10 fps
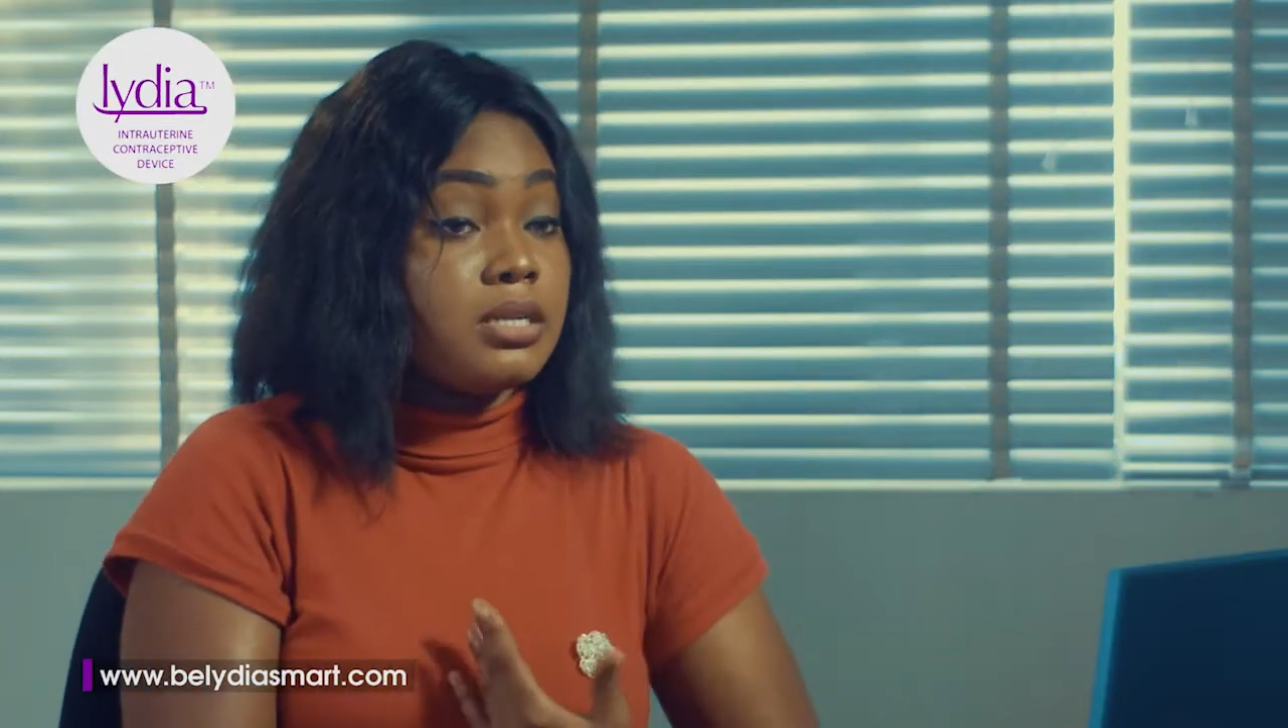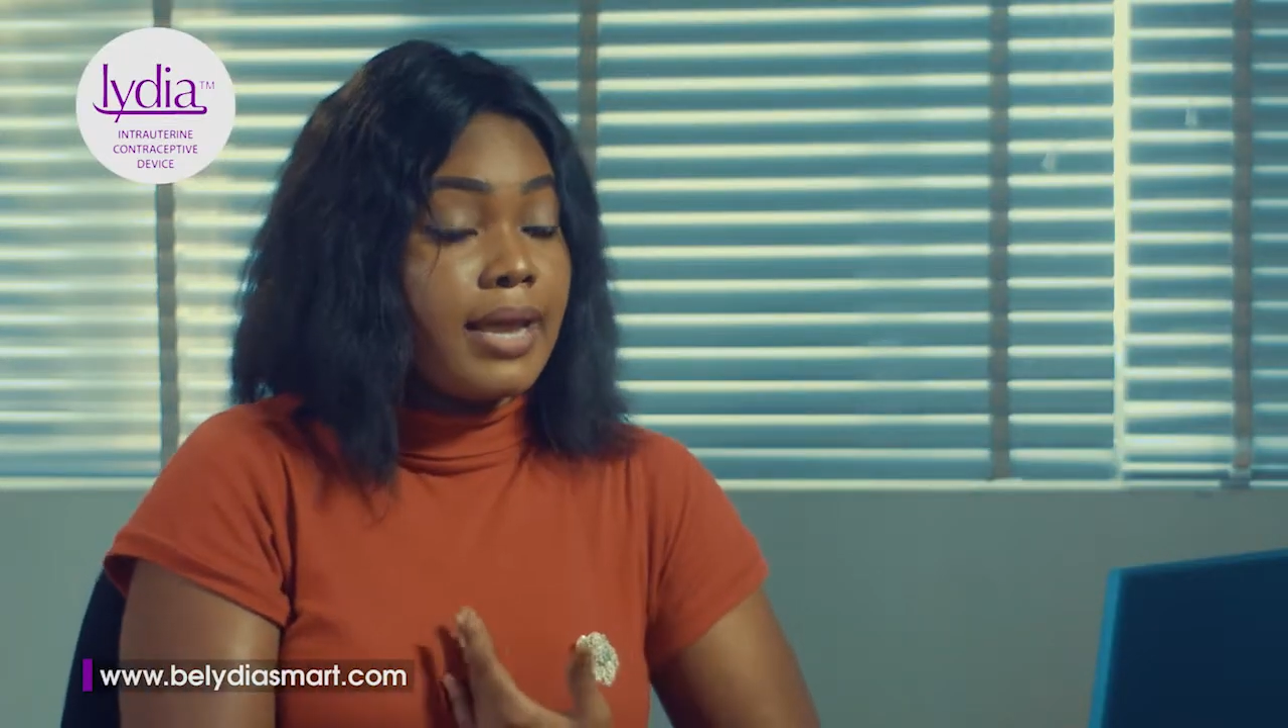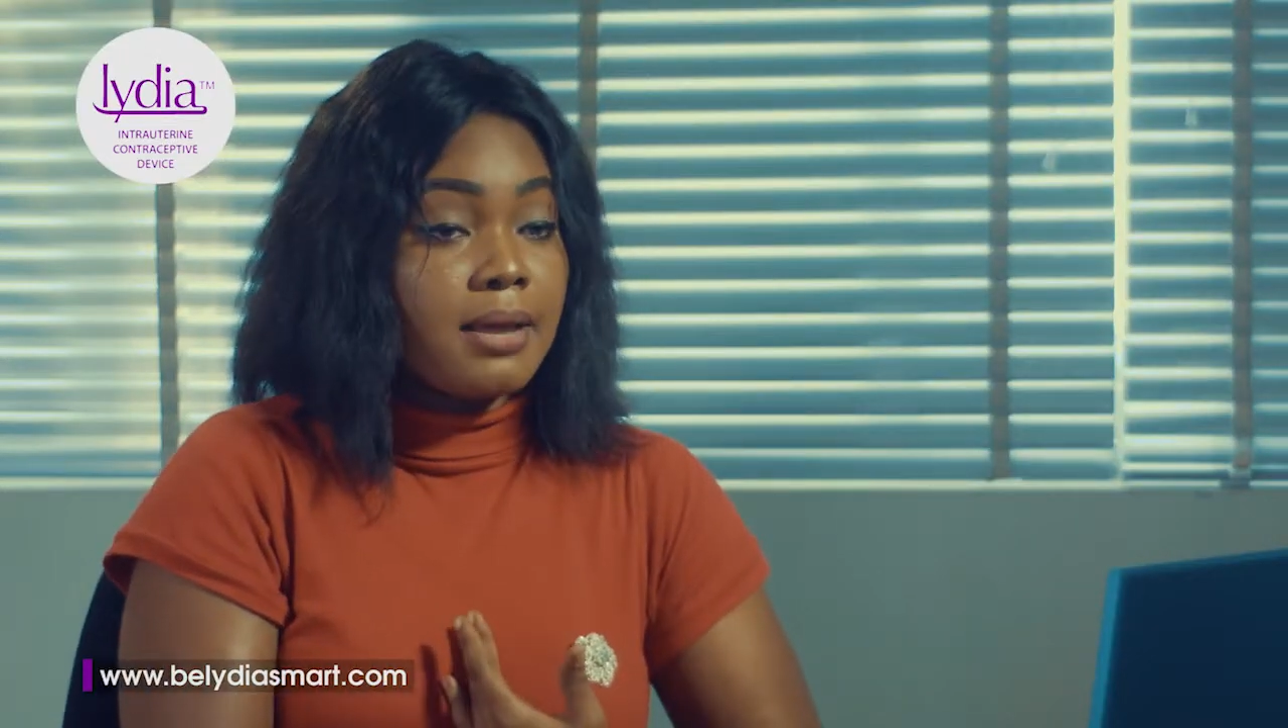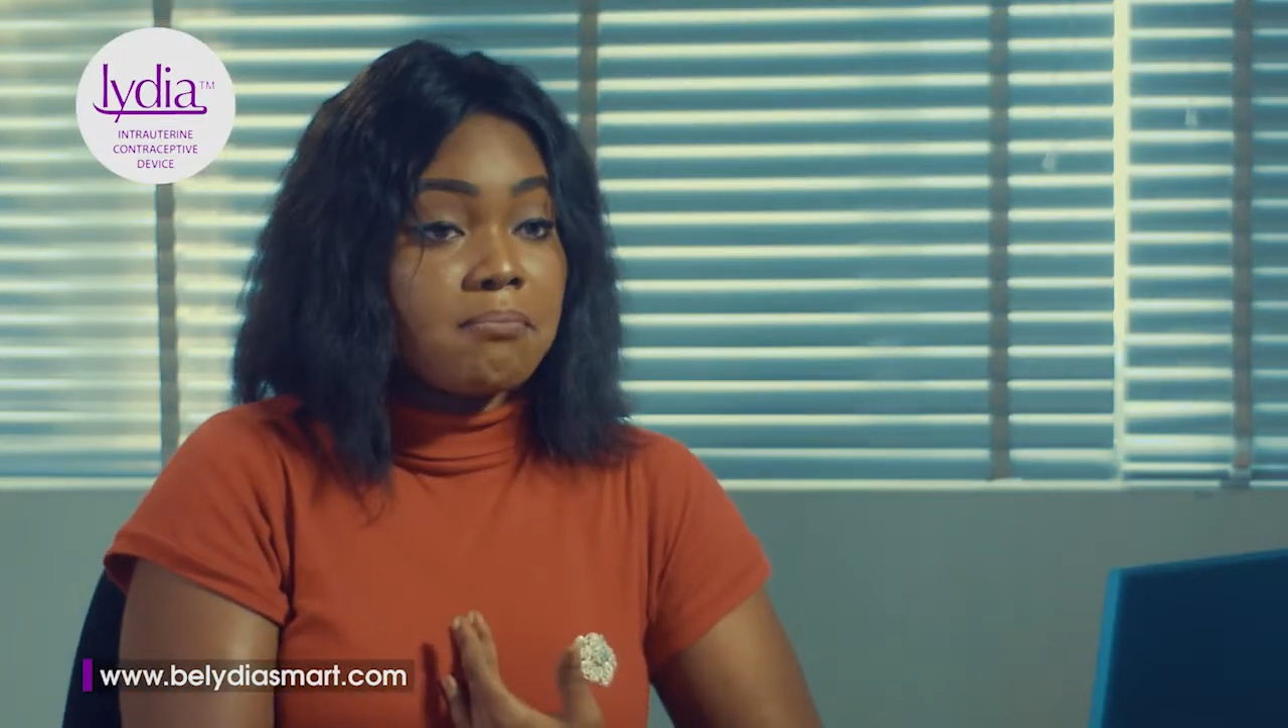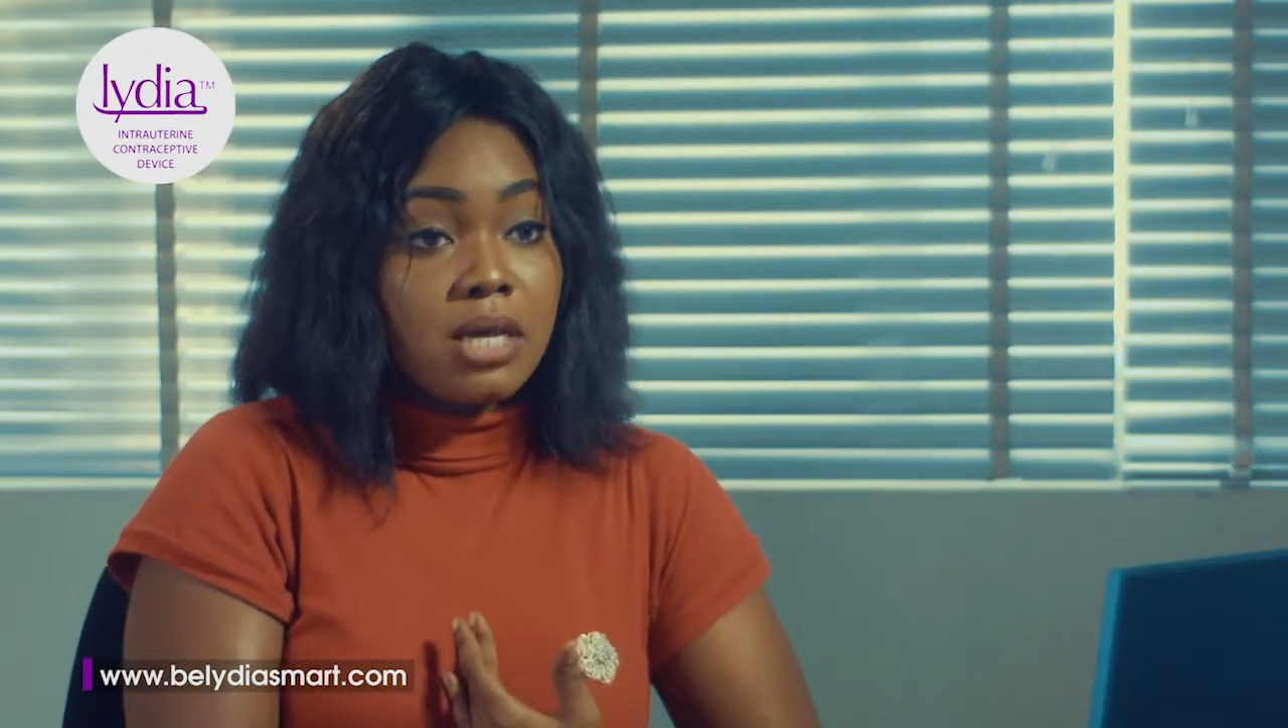
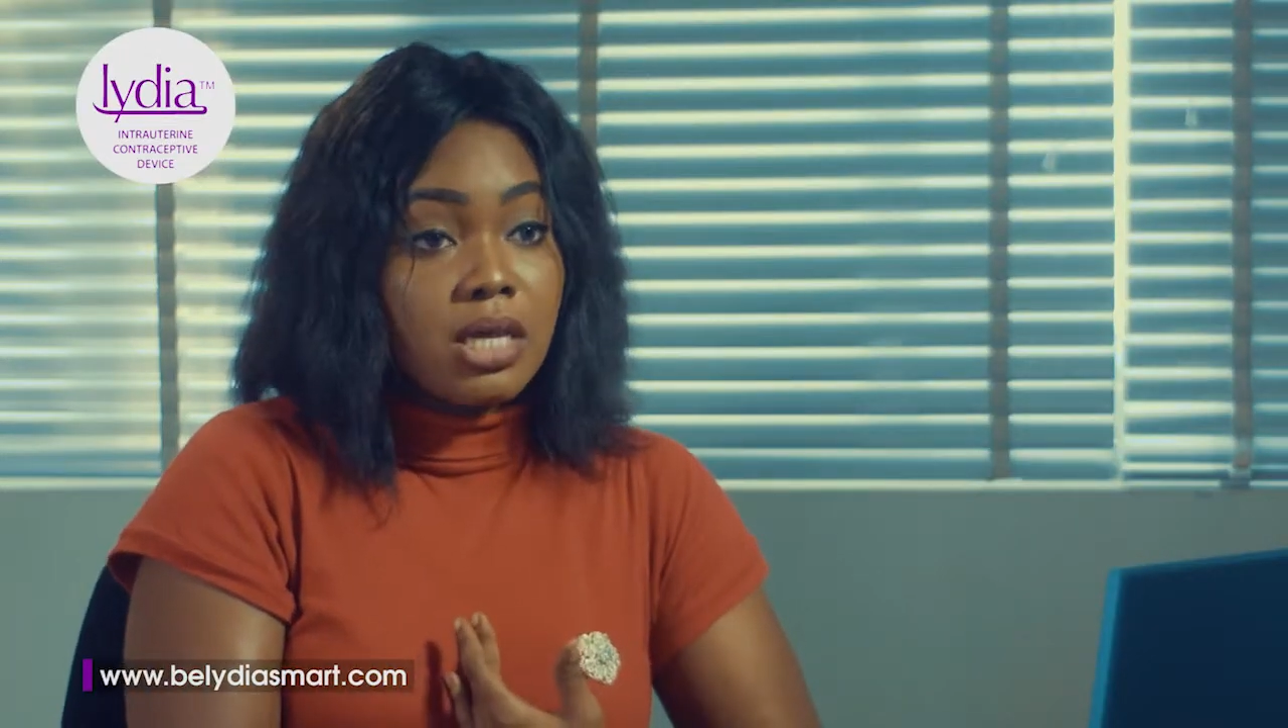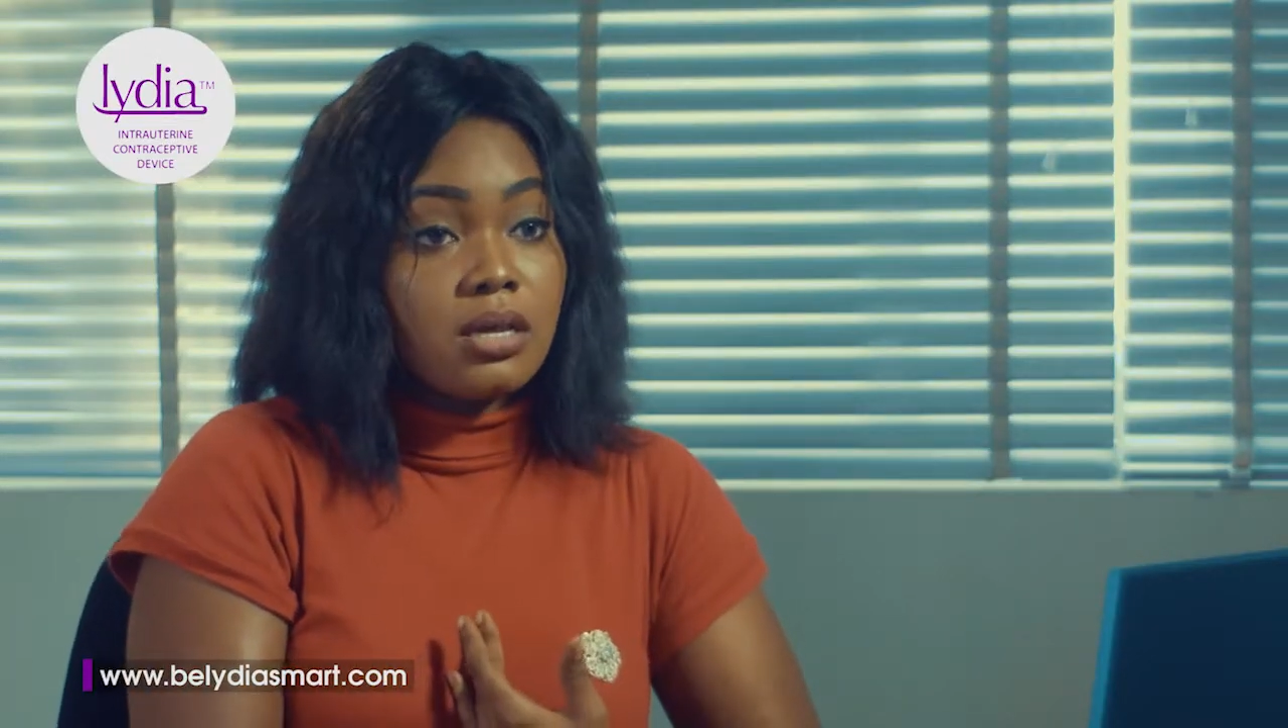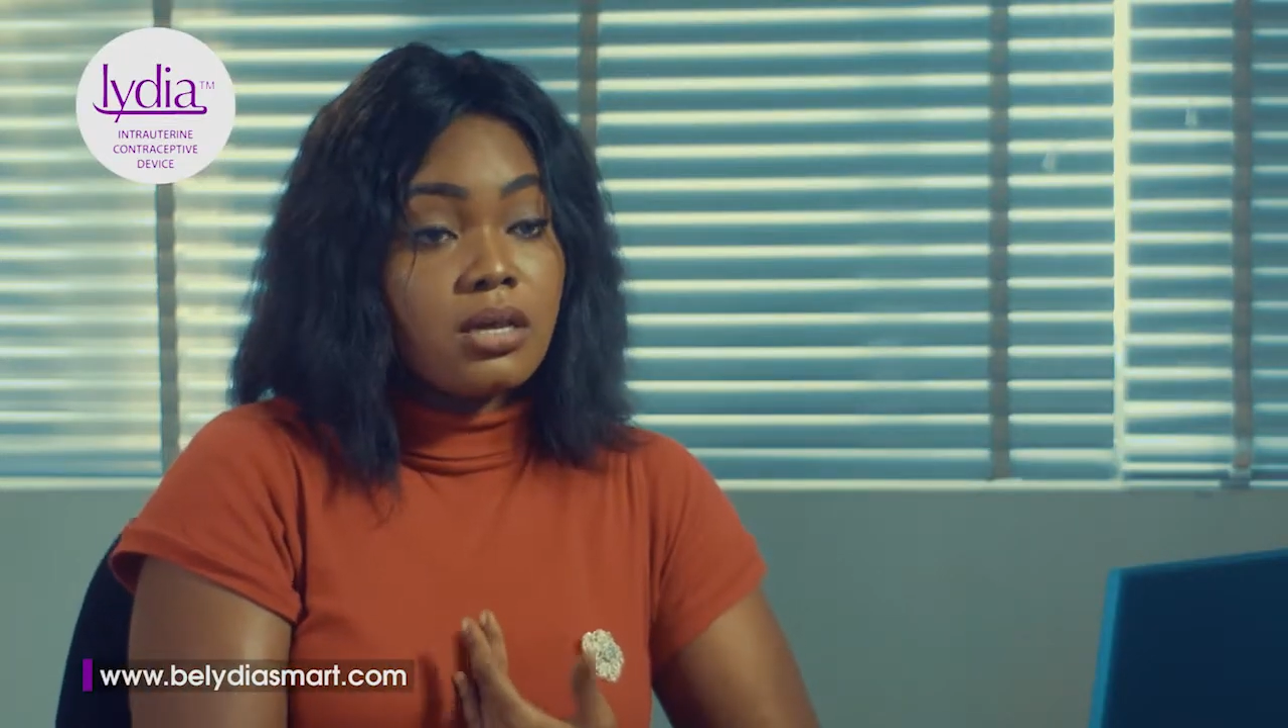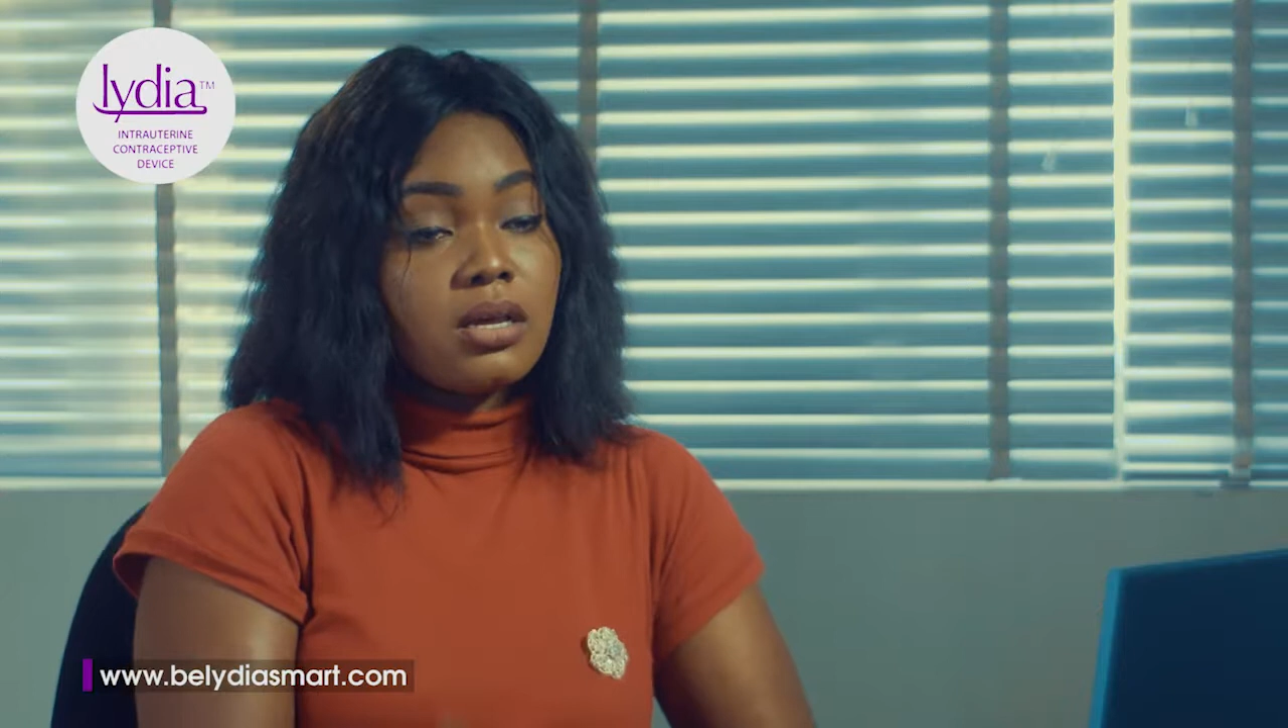like me,